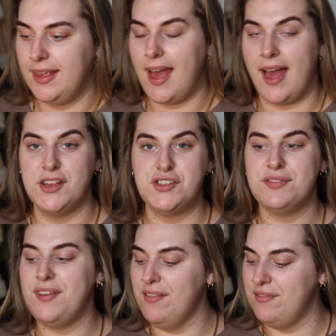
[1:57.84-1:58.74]
Yeah, it's
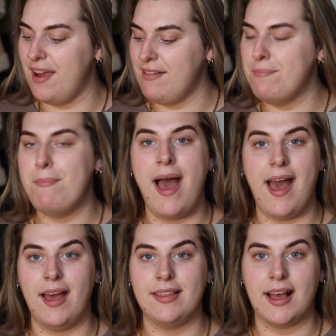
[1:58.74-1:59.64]
just felt very
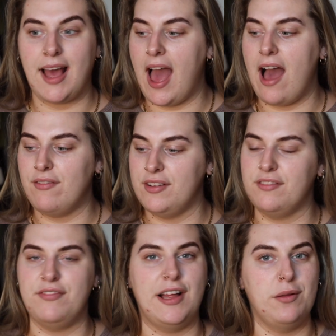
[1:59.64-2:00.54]
meh. Like I
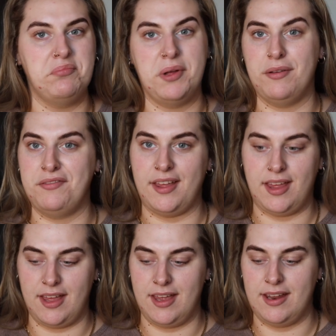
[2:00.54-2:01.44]
haven't felt
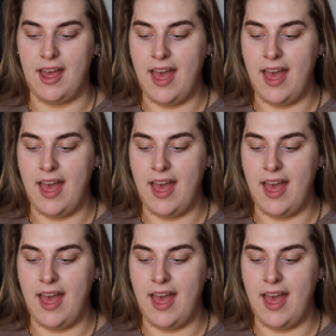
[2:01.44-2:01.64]
motivated.